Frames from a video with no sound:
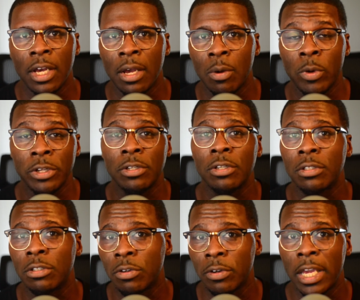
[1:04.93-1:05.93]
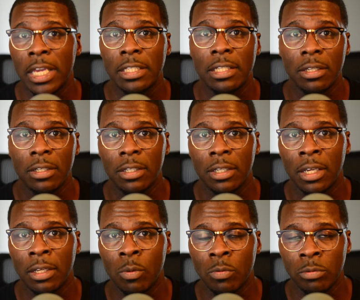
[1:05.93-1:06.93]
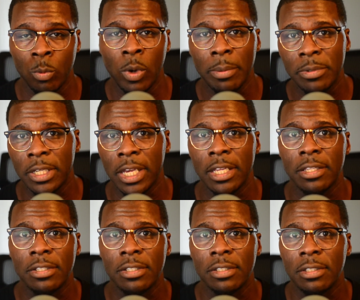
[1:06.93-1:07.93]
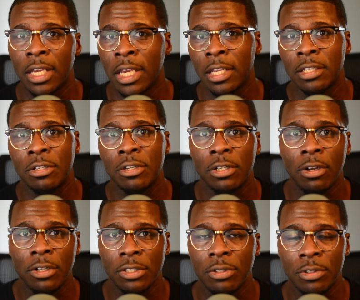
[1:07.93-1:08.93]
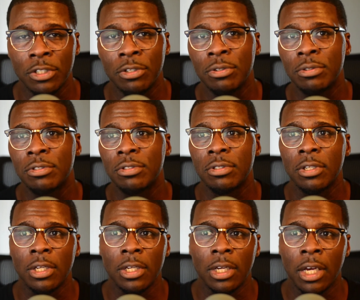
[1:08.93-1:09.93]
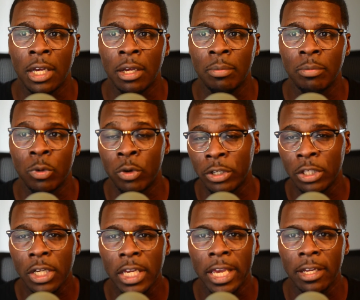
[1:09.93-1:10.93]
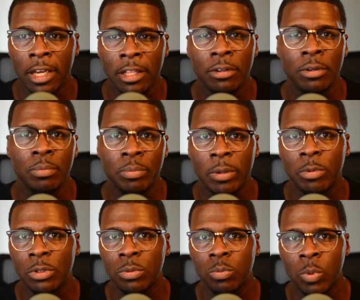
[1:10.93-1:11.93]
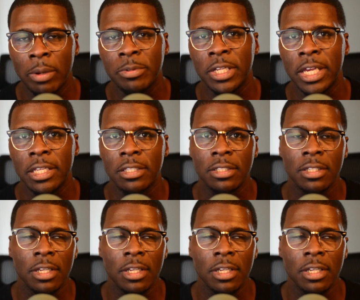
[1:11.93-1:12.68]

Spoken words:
where you can create websites and you can also use or look at other people's websites.